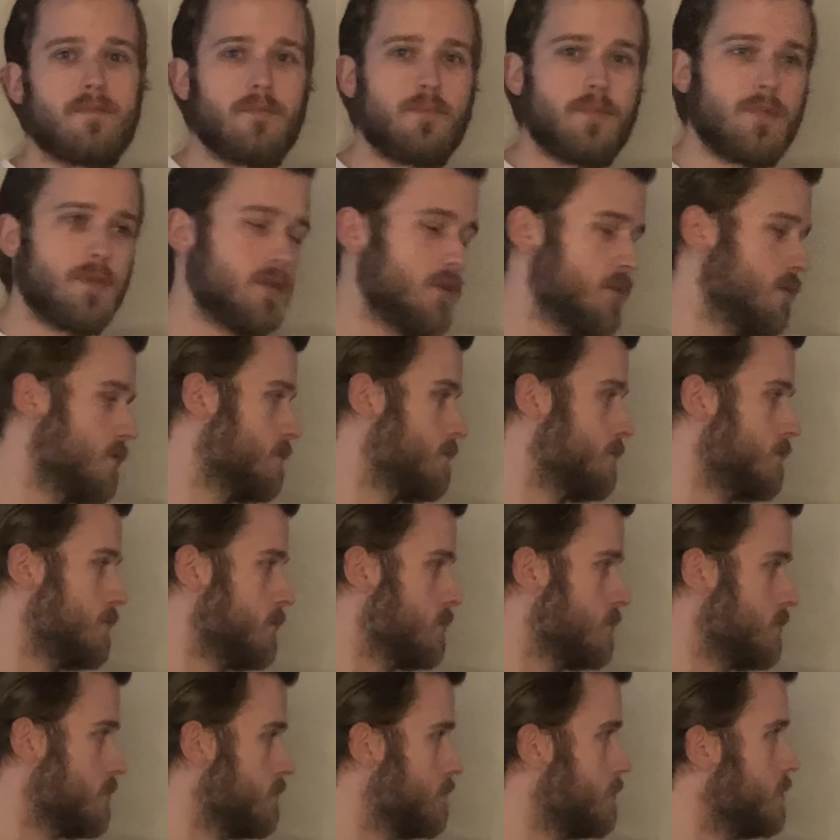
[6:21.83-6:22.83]

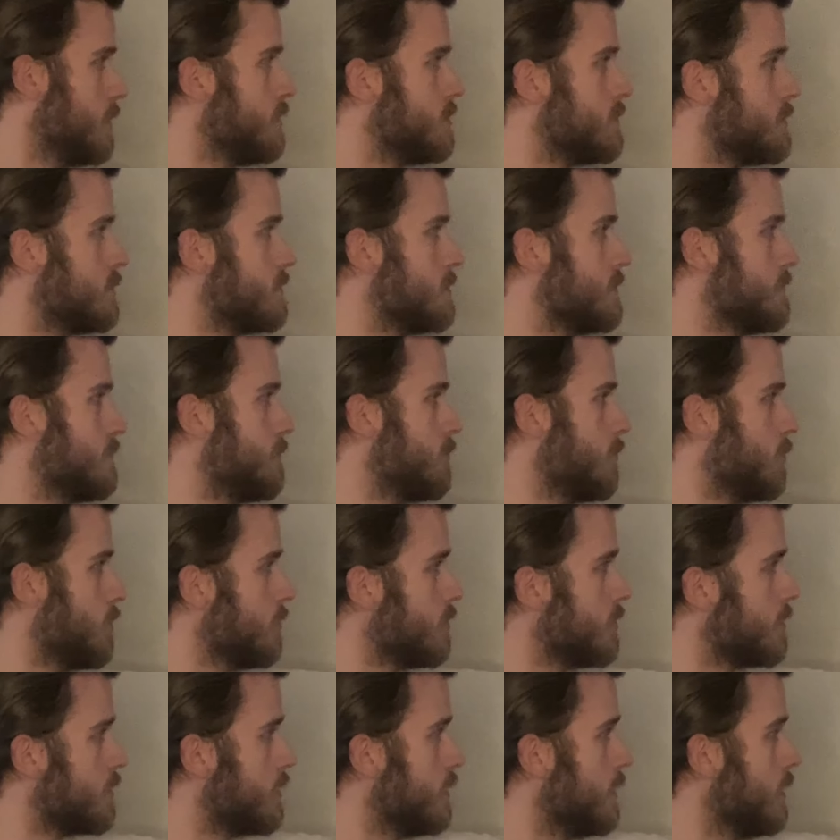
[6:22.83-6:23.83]
beautiful pieces of
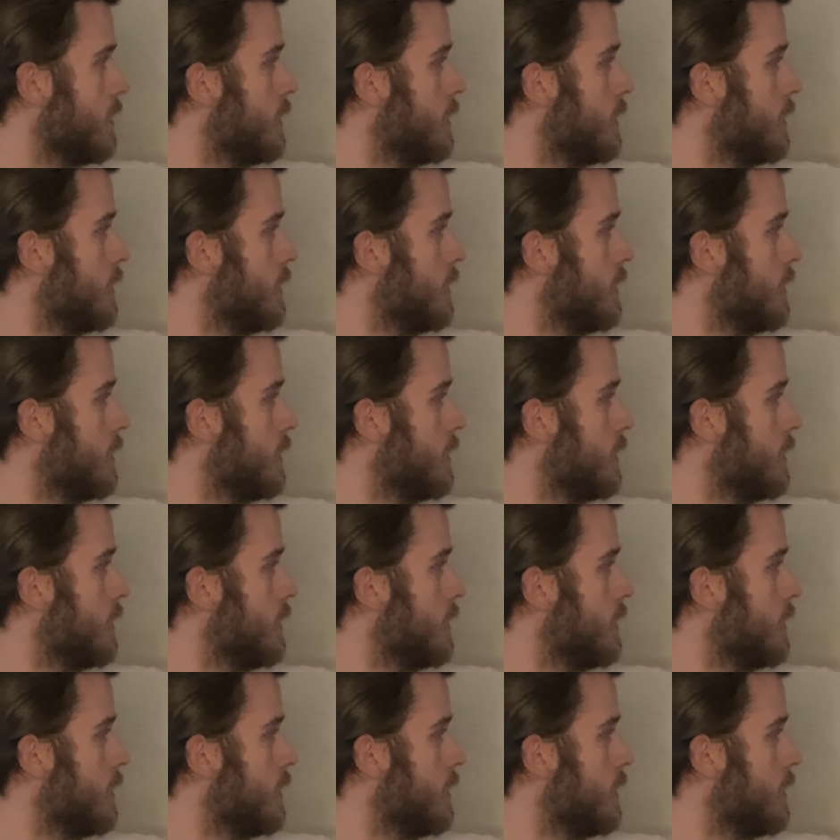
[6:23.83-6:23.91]
work,